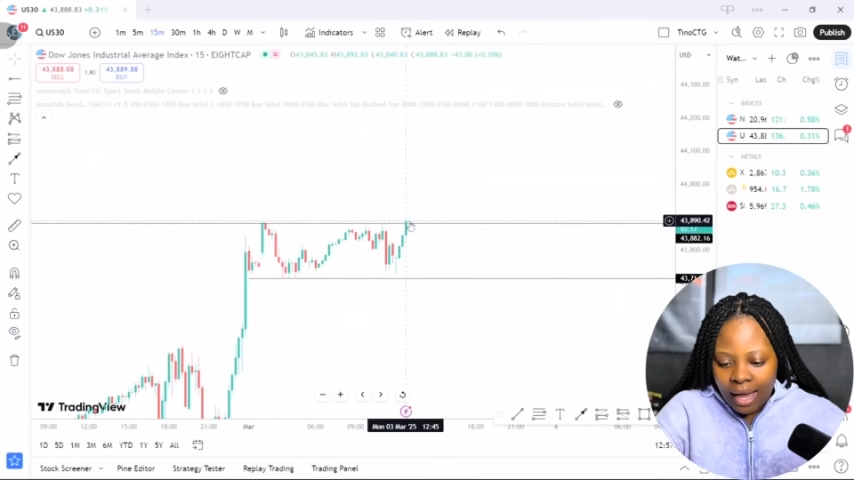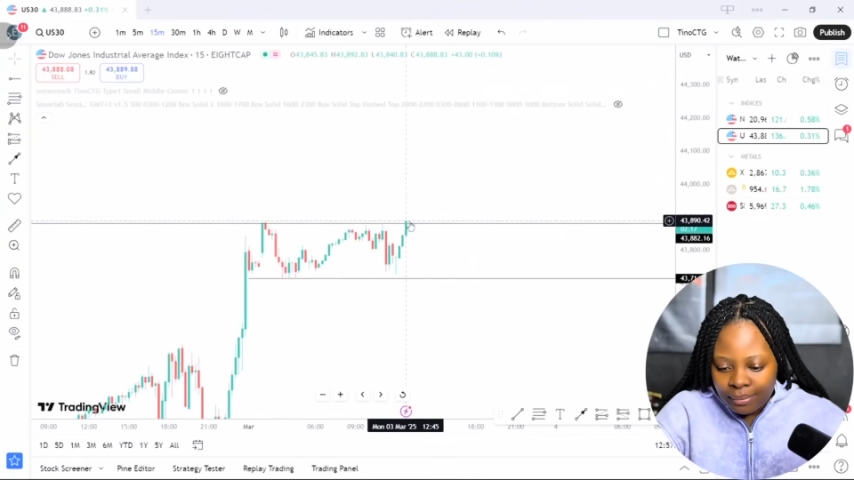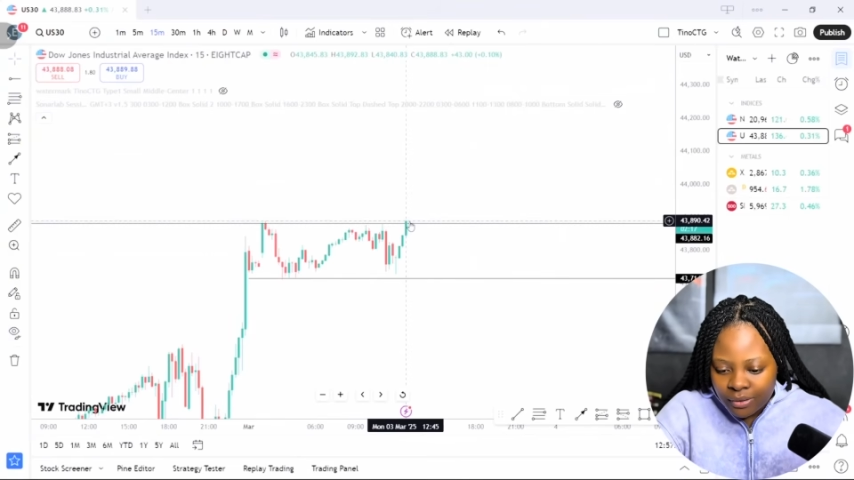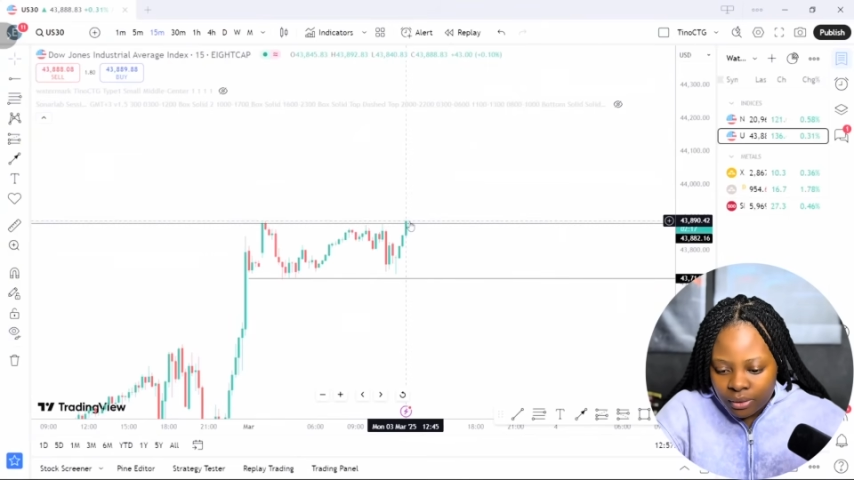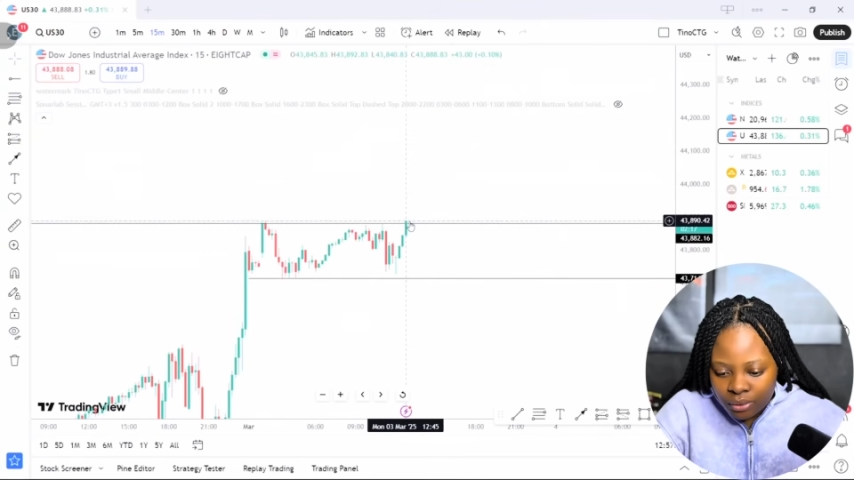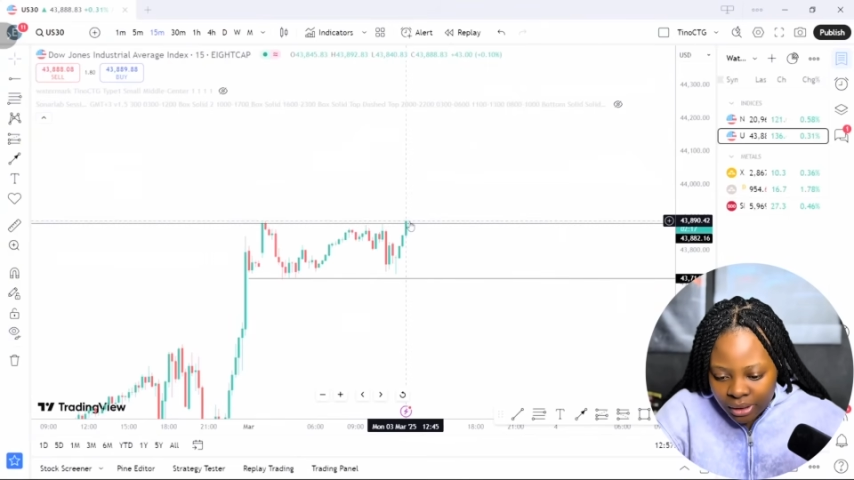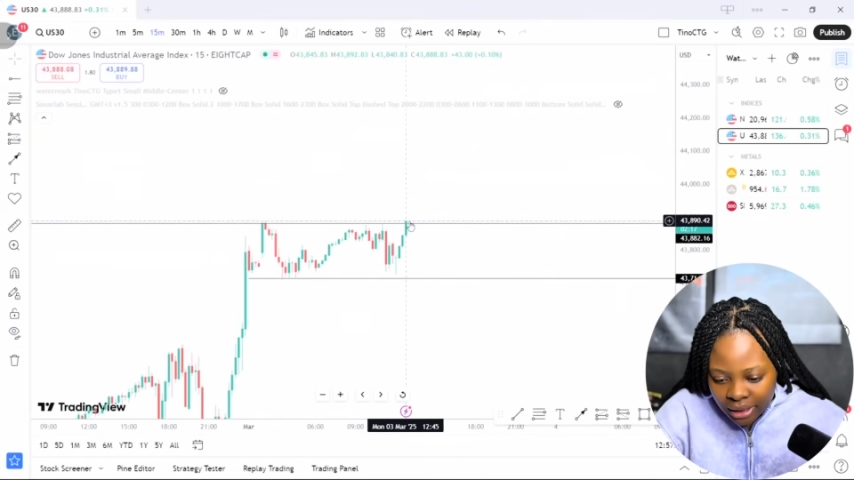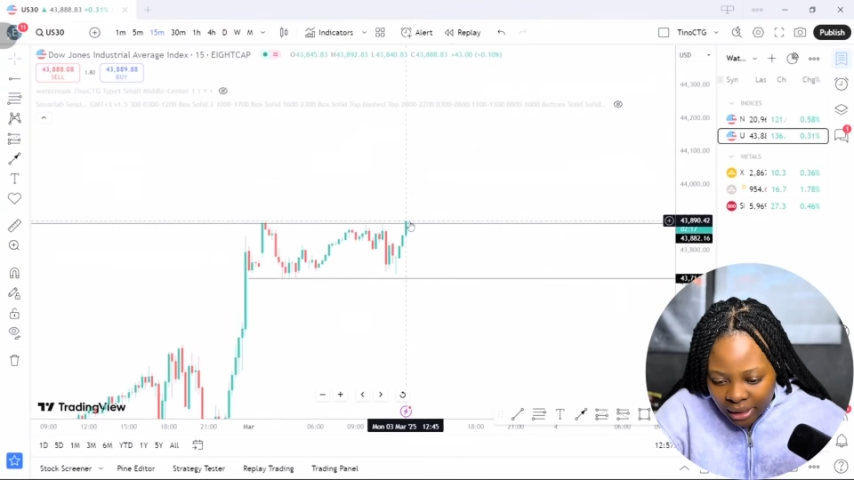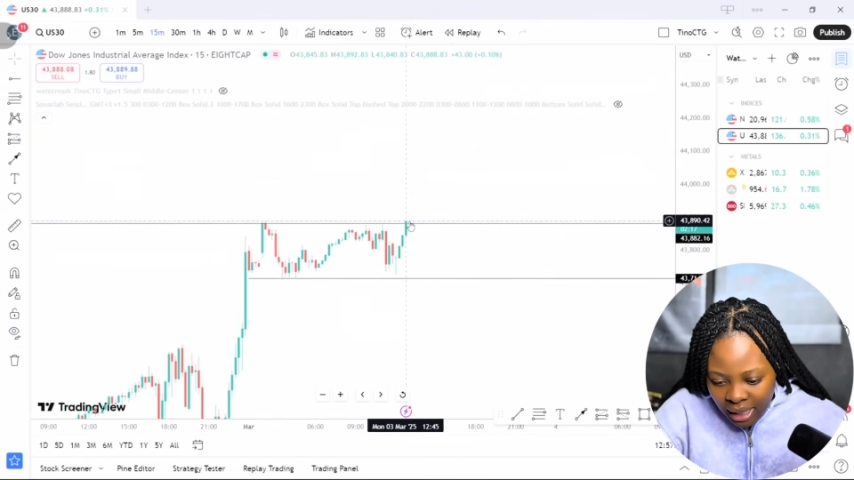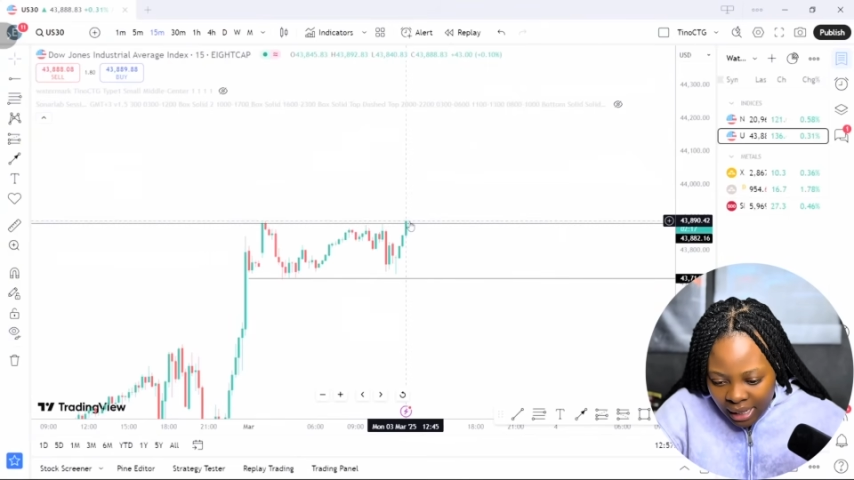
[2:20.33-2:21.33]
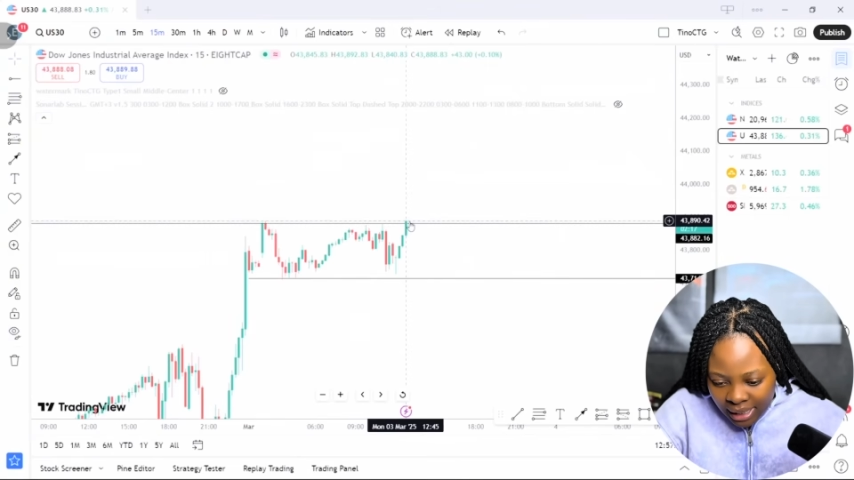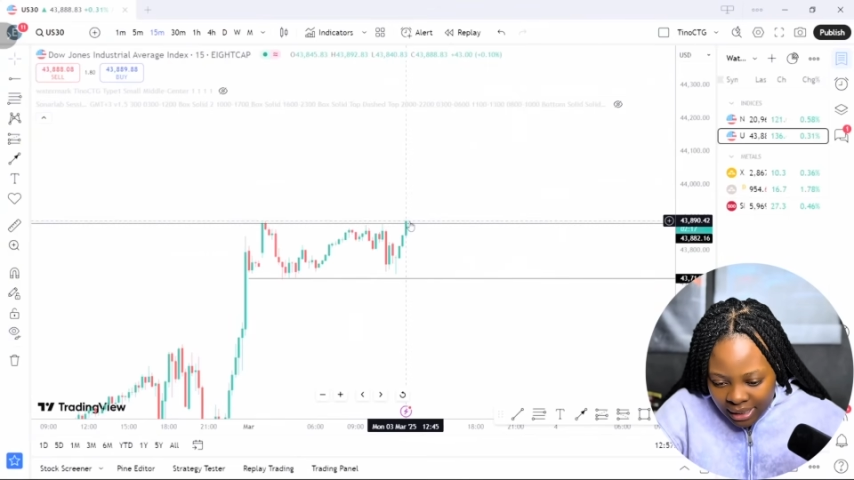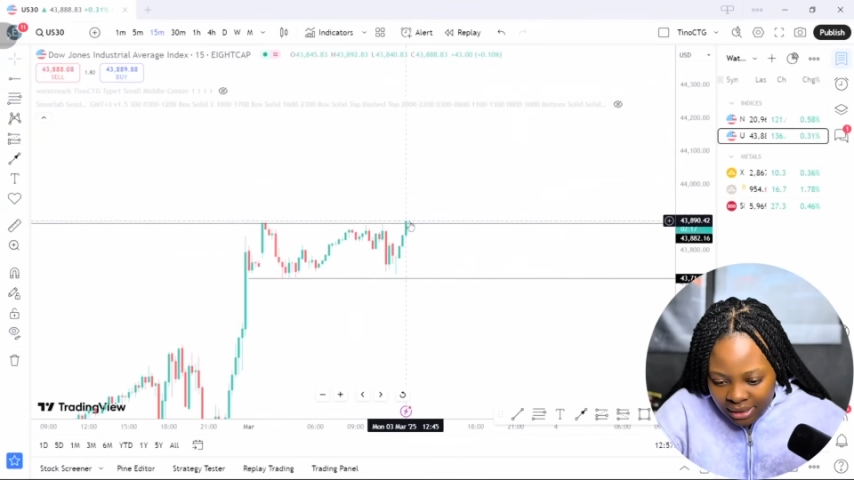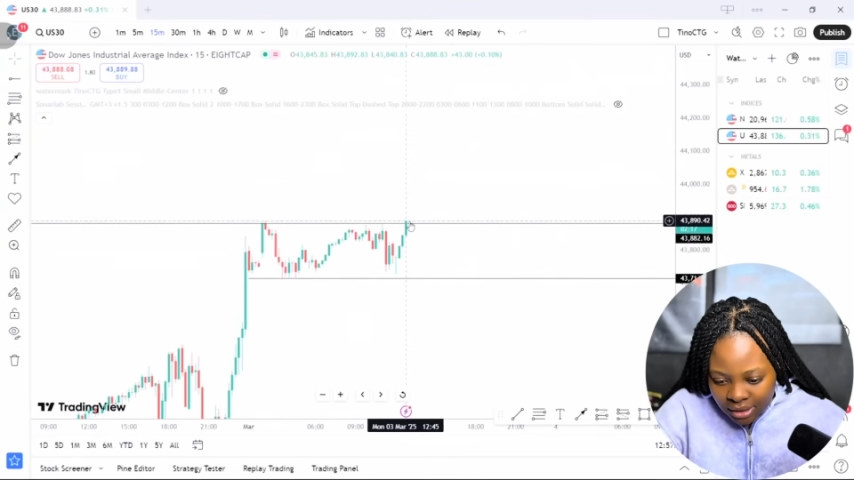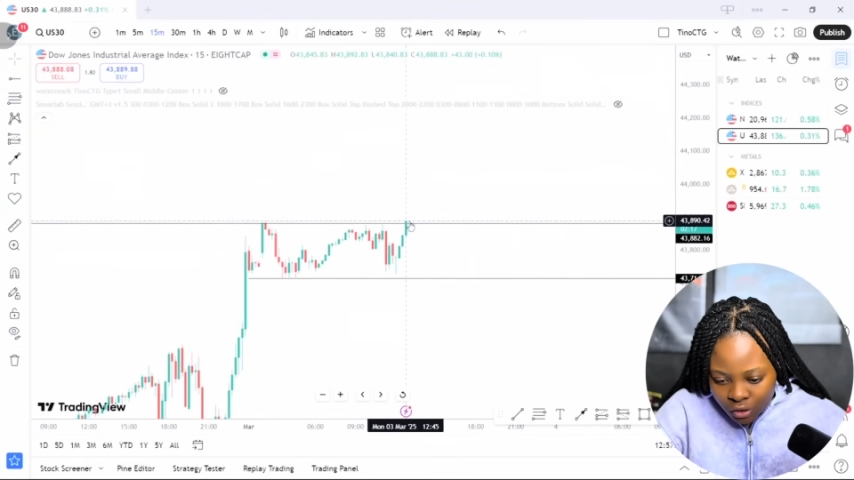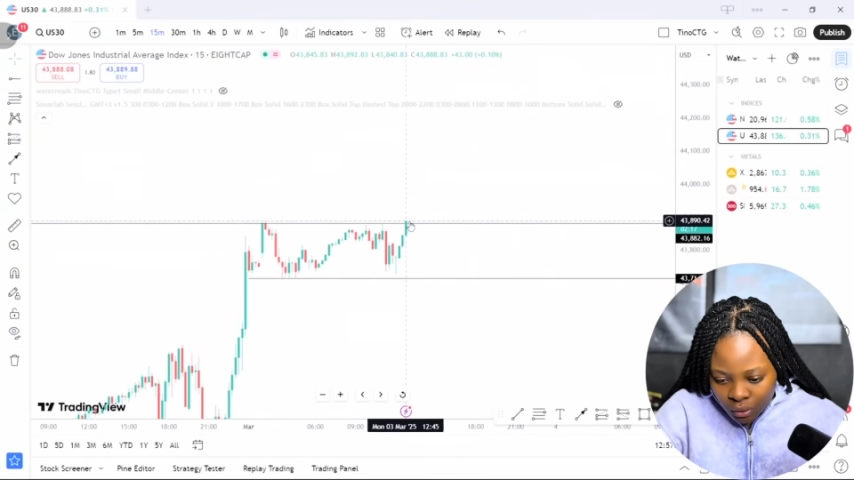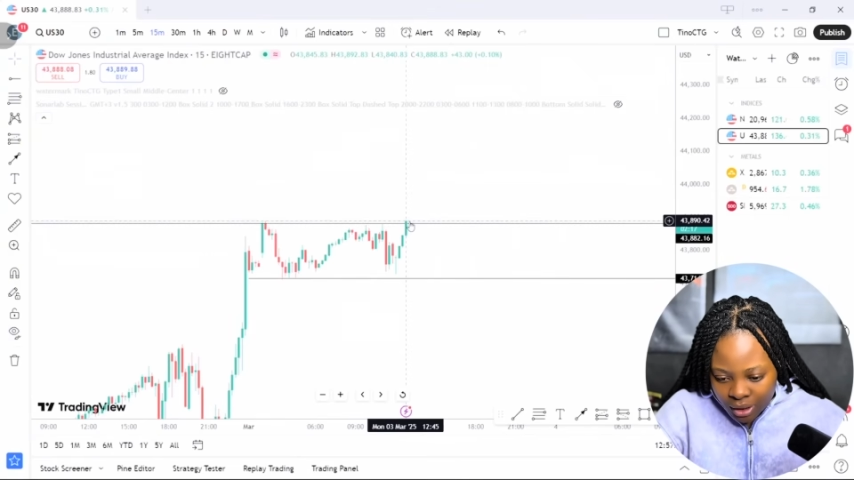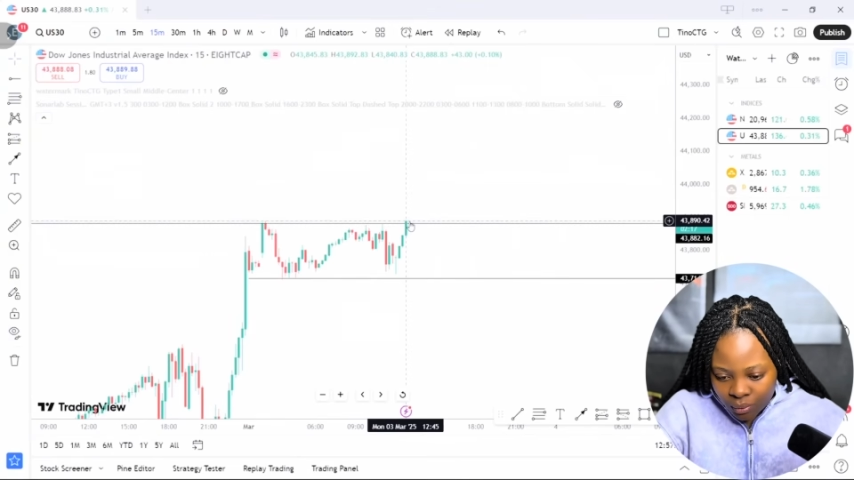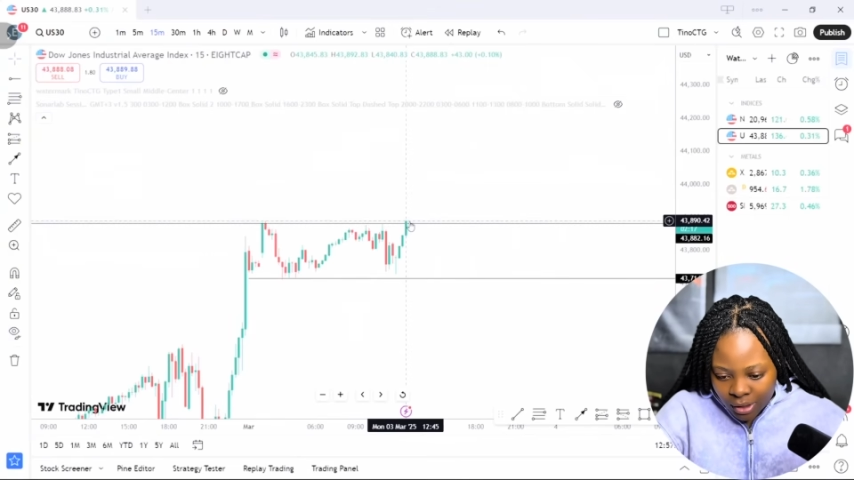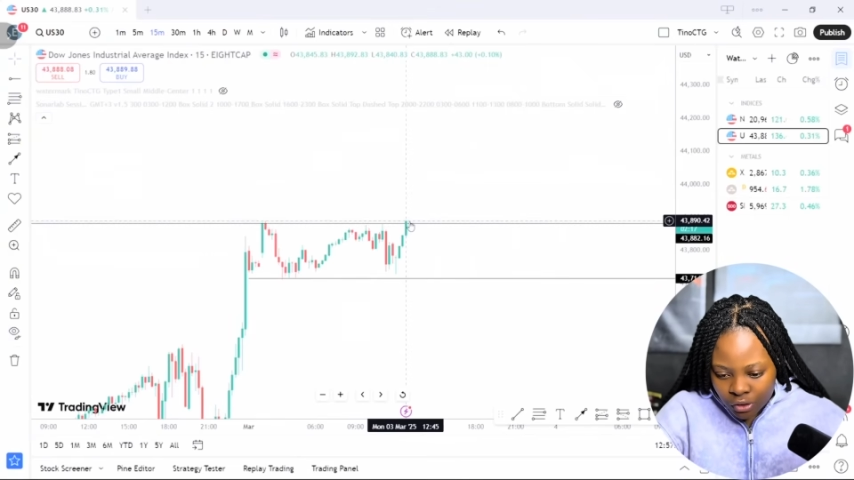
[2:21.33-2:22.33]
absolutely easy
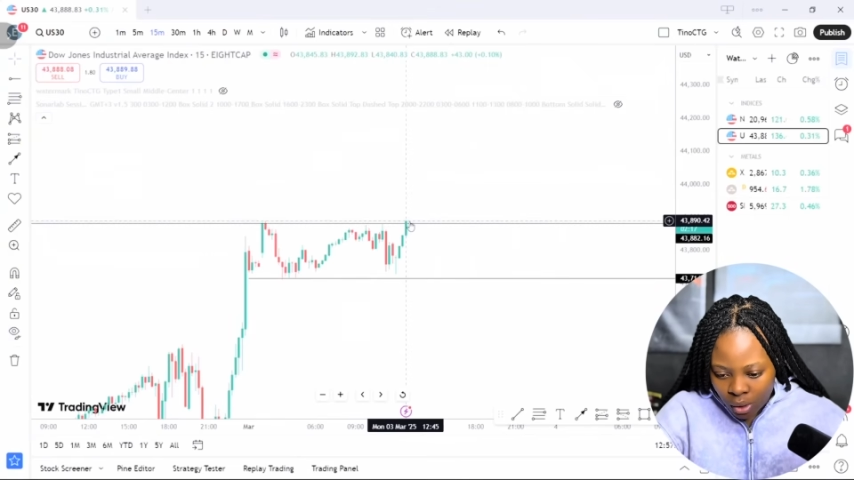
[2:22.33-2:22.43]
trade, right?